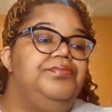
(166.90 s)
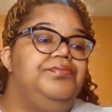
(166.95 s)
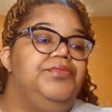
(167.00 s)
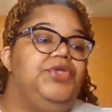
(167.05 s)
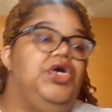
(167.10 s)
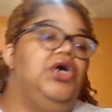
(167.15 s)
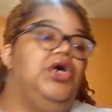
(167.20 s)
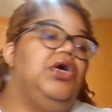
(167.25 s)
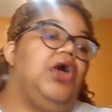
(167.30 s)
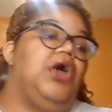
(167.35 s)

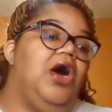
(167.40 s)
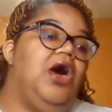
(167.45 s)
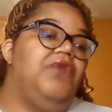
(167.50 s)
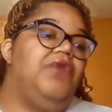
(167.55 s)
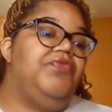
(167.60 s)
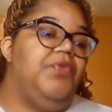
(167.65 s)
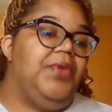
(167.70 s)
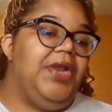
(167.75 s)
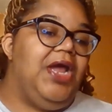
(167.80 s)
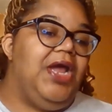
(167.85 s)

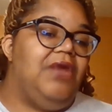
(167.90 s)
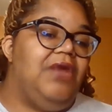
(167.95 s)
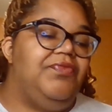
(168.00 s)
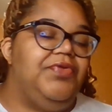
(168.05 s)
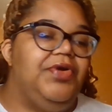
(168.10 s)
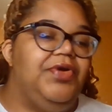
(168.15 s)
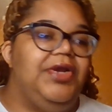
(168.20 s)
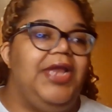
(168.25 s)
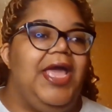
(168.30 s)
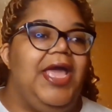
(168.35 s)
cook-off or
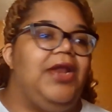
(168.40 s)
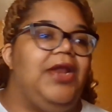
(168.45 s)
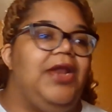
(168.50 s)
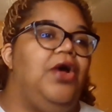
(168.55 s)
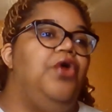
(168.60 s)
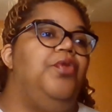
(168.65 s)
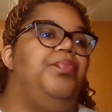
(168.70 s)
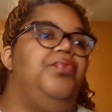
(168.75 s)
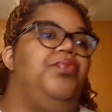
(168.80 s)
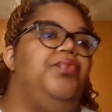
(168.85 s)
whatever, and they had a
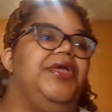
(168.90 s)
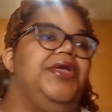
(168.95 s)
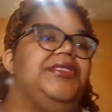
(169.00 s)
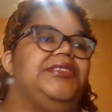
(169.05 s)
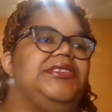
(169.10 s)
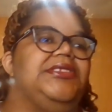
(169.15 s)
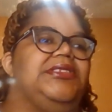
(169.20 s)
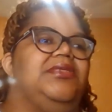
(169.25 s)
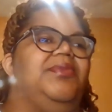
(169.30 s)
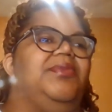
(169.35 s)
whole point
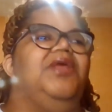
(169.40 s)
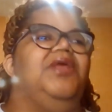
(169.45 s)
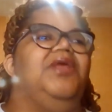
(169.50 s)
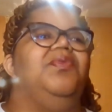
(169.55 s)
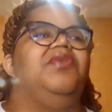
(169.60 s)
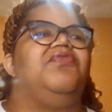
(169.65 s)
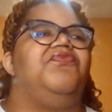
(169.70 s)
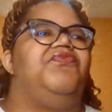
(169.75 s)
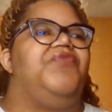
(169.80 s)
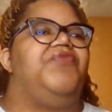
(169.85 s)
system, and it
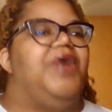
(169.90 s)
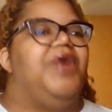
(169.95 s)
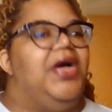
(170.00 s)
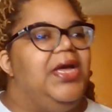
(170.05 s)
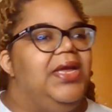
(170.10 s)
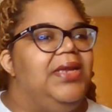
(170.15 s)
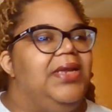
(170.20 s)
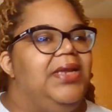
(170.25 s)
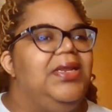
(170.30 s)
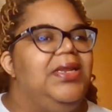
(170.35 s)
was
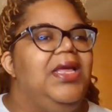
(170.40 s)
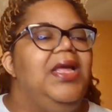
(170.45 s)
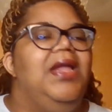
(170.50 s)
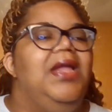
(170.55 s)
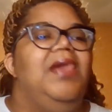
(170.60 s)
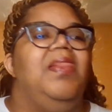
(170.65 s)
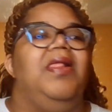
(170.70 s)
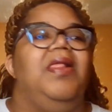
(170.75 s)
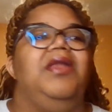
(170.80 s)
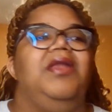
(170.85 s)
fun
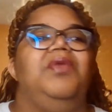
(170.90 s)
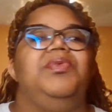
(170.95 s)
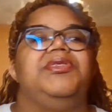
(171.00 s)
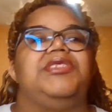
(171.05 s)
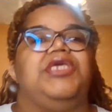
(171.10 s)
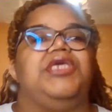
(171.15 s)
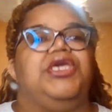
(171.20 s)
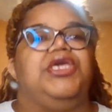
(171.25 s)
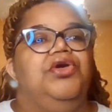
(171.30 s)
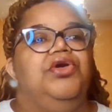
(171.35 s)
and it was
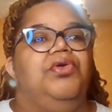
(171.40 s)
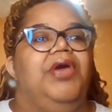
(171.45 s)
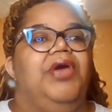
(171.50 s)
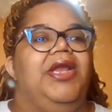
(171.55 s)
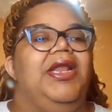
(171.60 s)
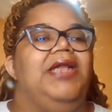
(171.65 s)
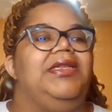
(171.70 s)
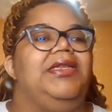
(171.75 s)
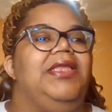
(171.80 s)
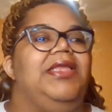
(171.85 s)
cute.
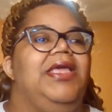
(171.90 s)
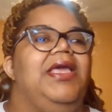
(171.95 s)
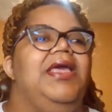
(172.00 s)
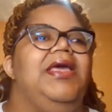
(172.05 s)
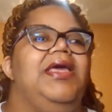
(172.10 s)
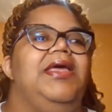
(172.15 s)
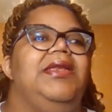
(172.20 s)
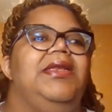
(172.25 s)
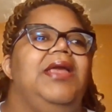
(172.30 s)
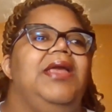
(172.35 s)
And at the
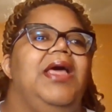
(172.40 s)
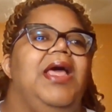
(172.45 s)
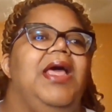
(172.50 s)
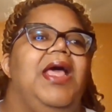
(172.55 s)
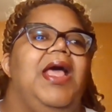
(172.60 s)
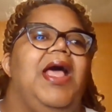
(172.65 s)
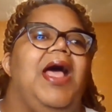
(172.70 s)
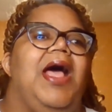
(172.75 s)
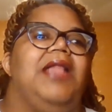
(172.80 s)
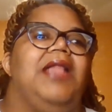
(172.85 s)
end,
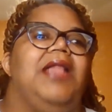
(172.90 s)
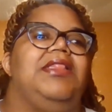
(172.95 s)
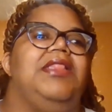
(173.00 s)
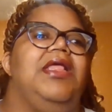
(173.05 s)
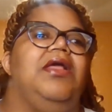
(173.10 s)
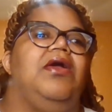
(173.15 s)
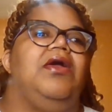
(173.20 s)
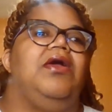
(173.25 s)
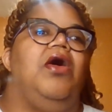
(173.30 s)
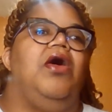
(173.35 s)
I
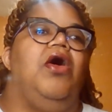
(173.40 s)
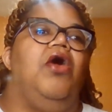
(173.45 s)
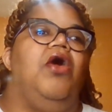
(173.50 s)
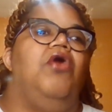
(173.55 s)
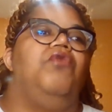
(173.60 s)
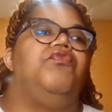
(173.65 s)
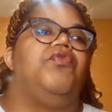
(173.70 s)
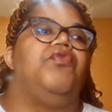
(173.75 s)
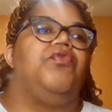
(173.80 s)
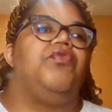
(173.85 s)
think
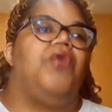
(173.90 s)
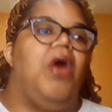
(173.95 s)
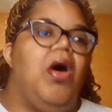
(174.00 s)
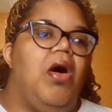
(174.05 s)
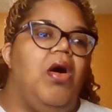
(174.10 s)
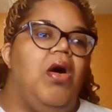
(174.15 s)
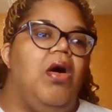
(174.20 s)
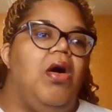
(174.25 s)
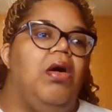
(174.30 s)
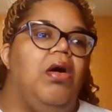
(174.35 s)

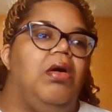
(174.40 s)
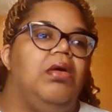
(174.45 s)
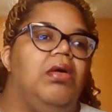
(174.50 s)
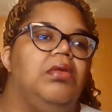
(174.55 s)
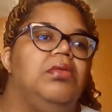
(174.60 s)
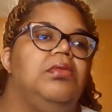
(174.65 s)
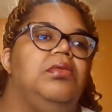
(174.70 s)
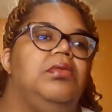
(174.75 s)
overall,